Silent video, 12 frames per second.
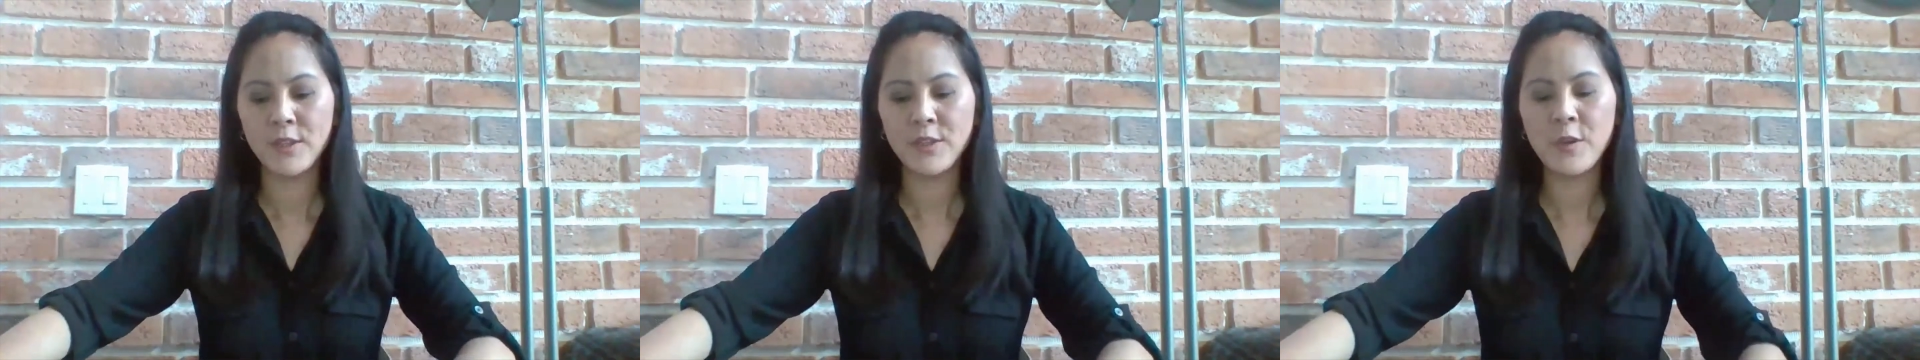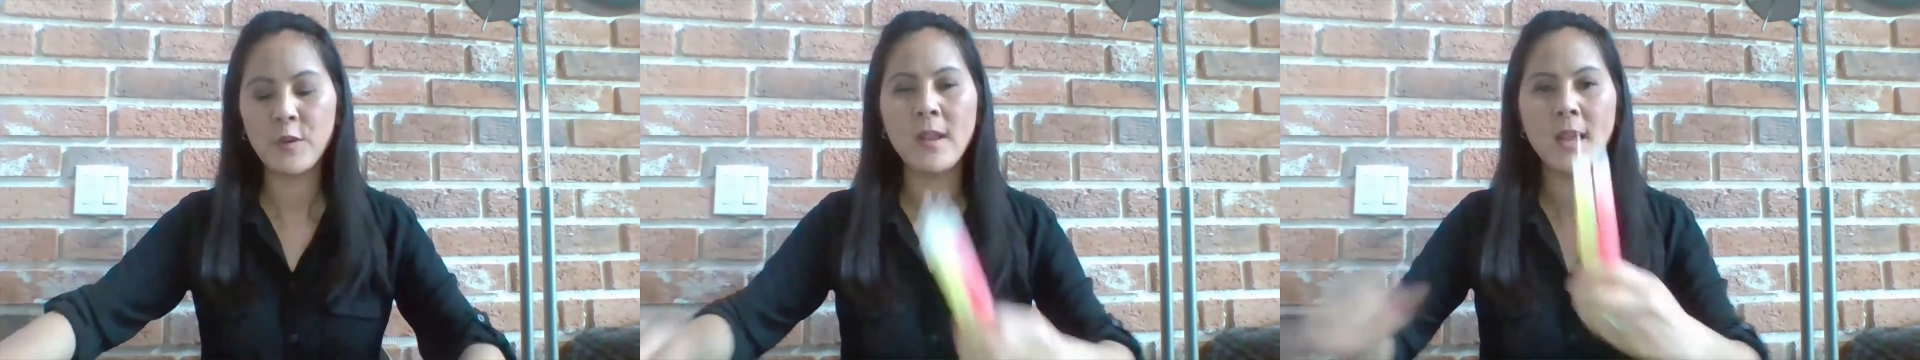
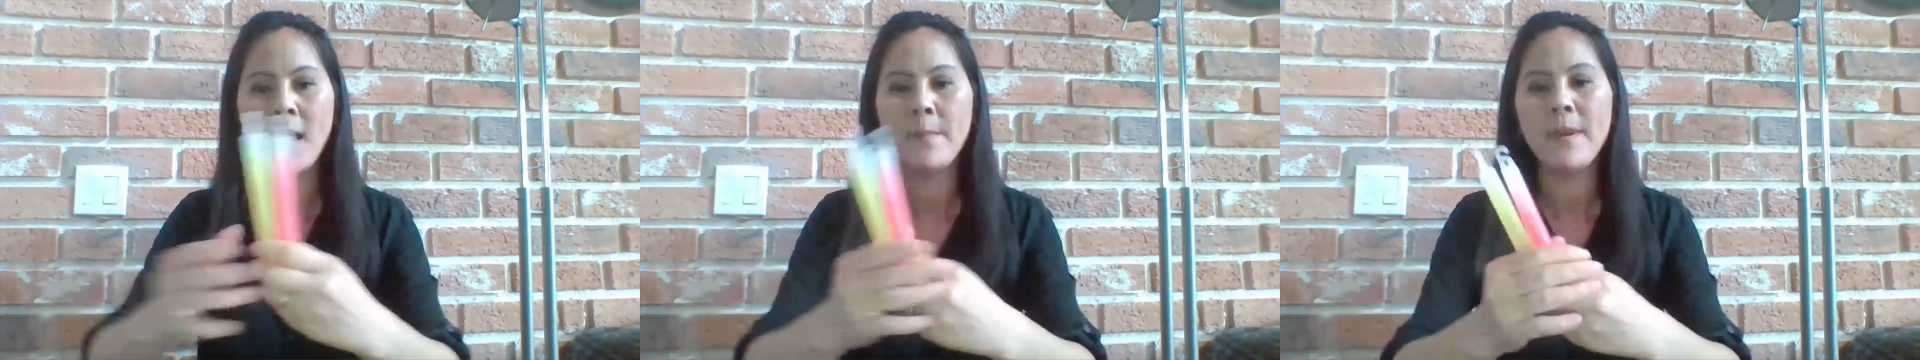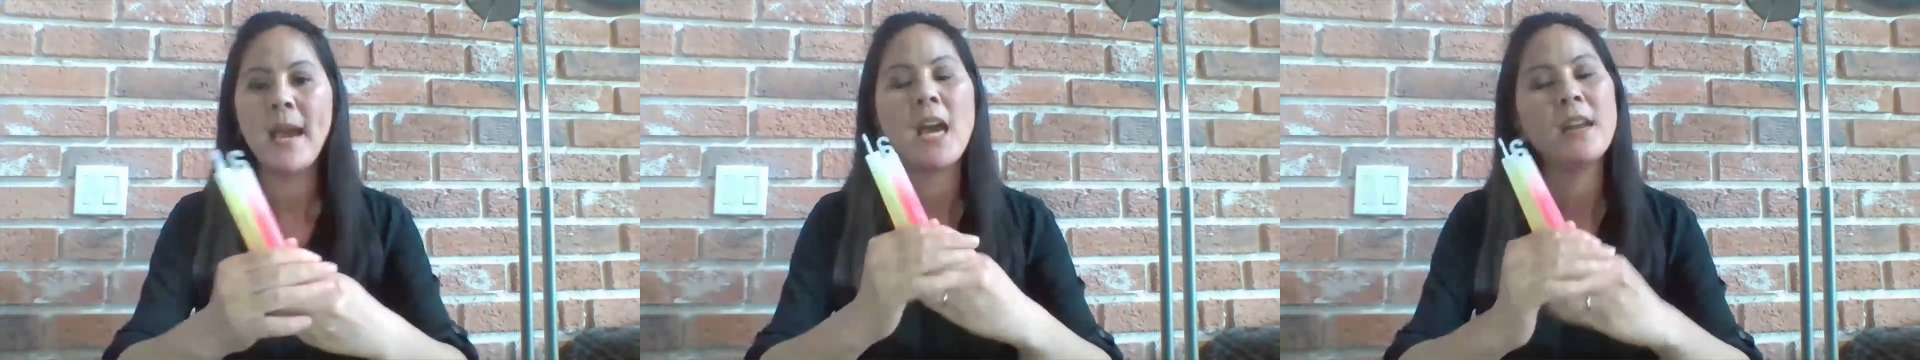So,
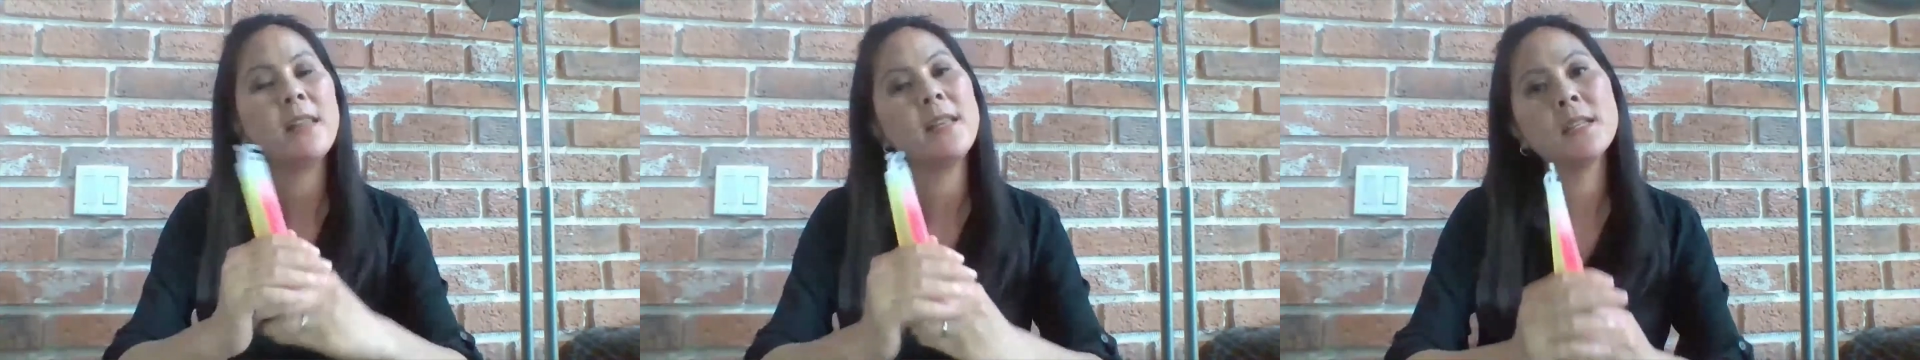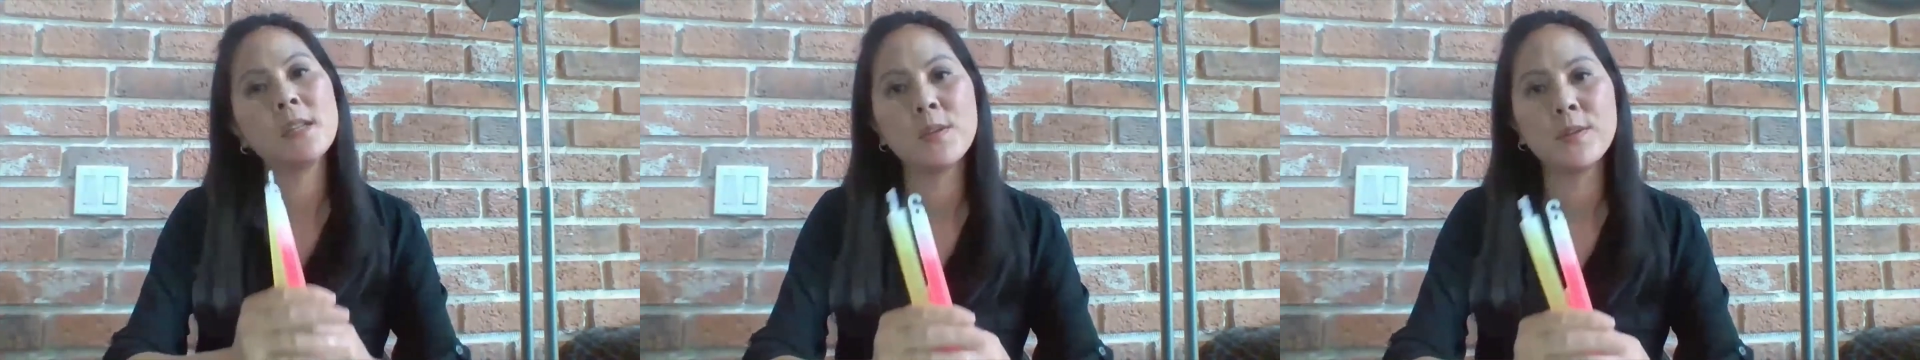but how do
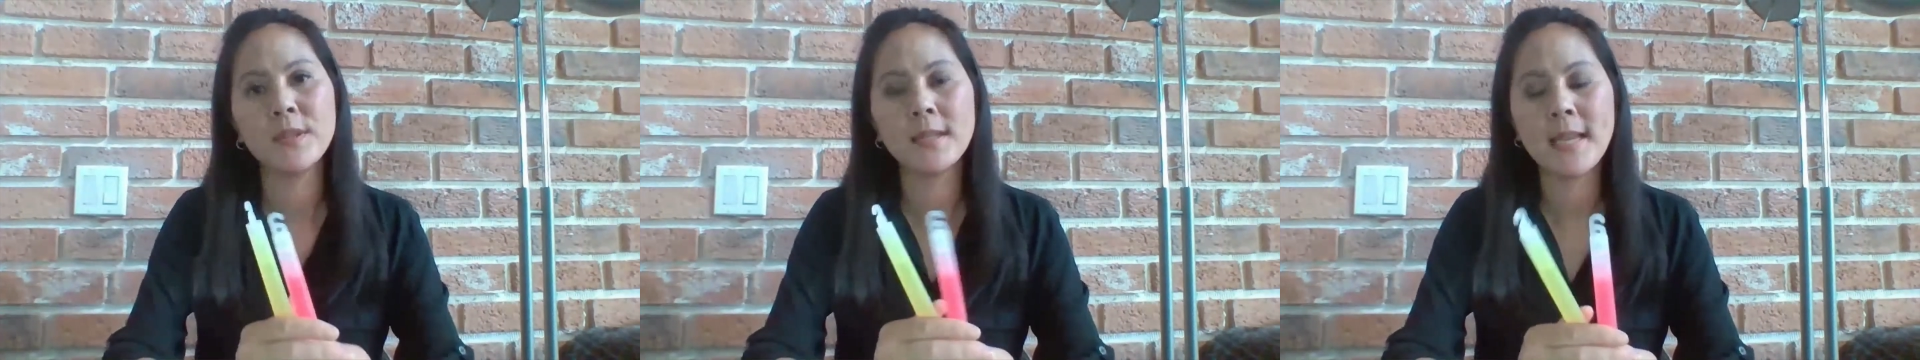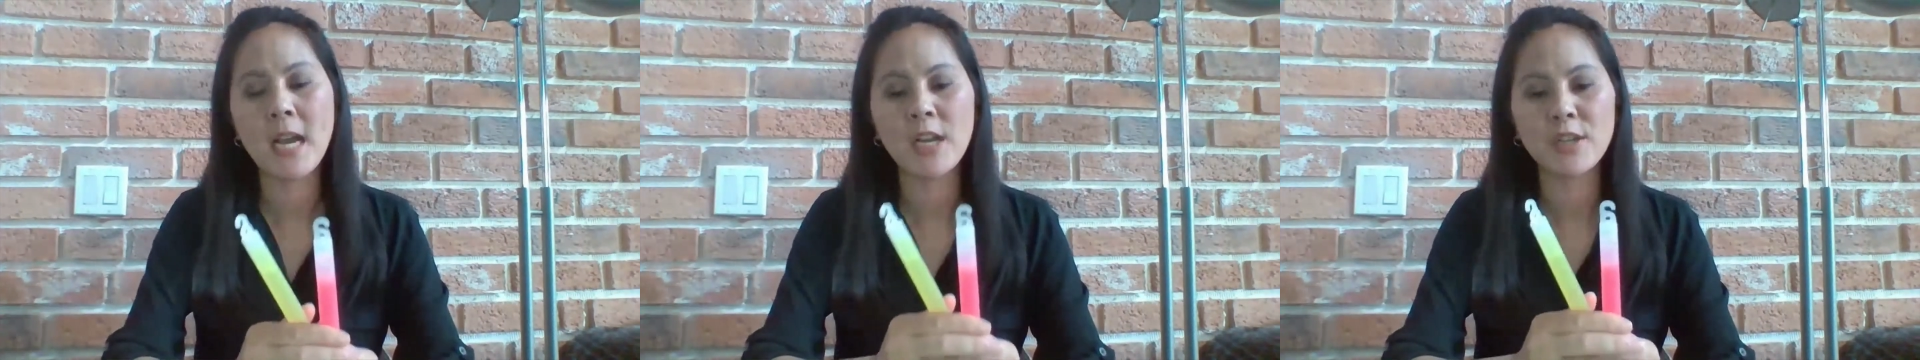these glow
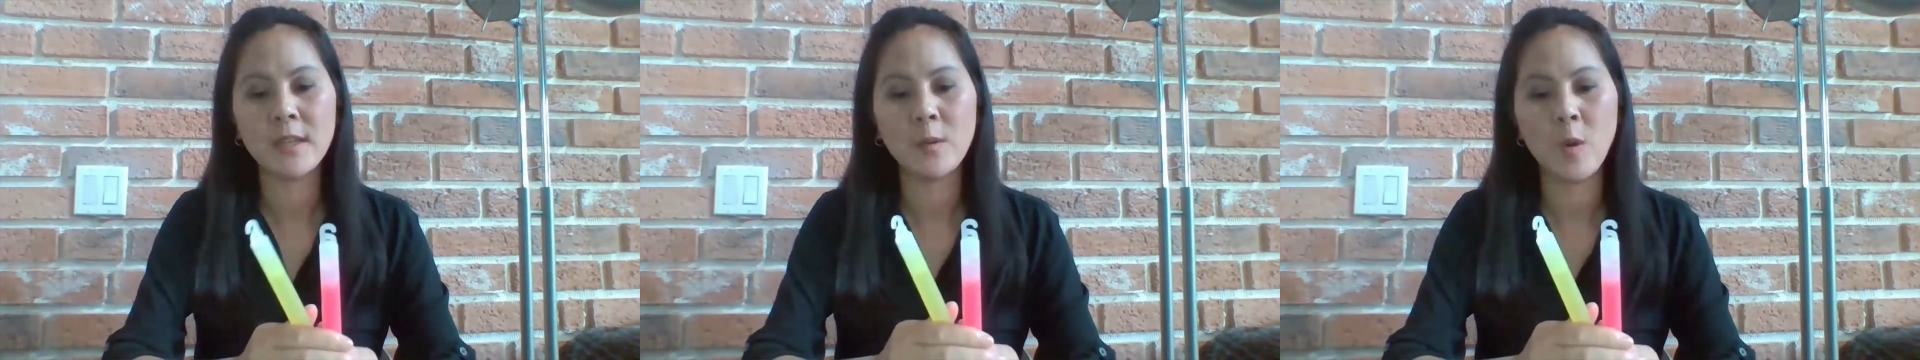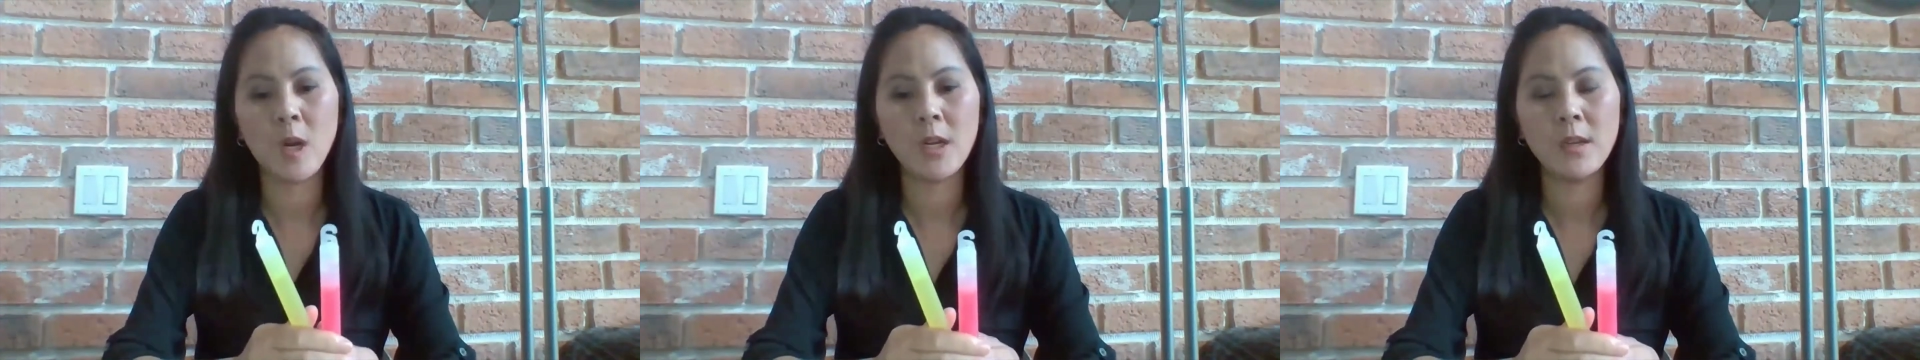sticks actually
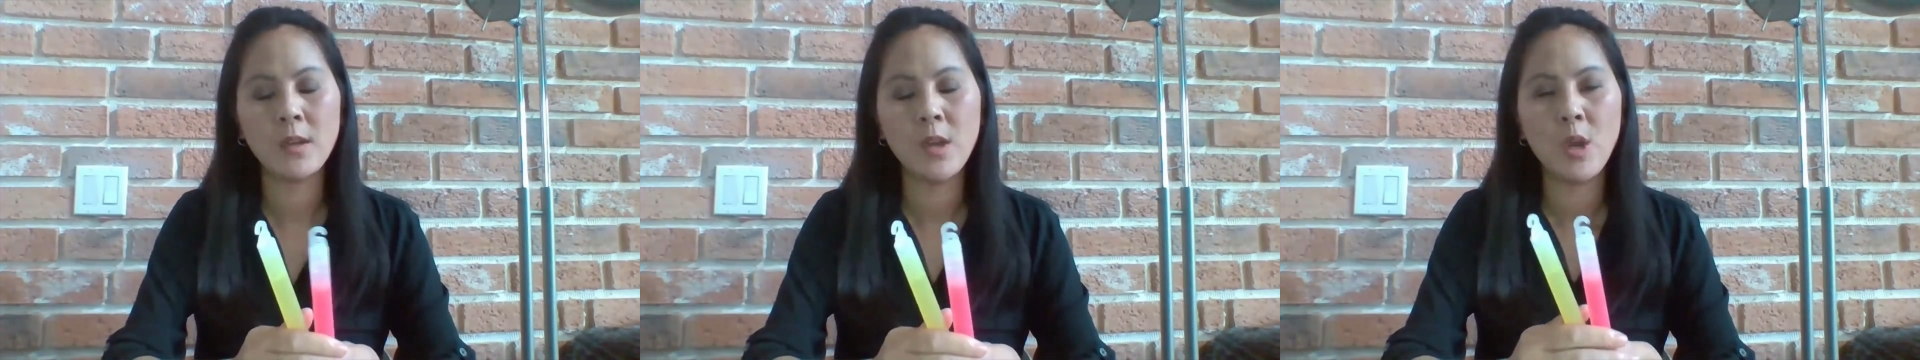work?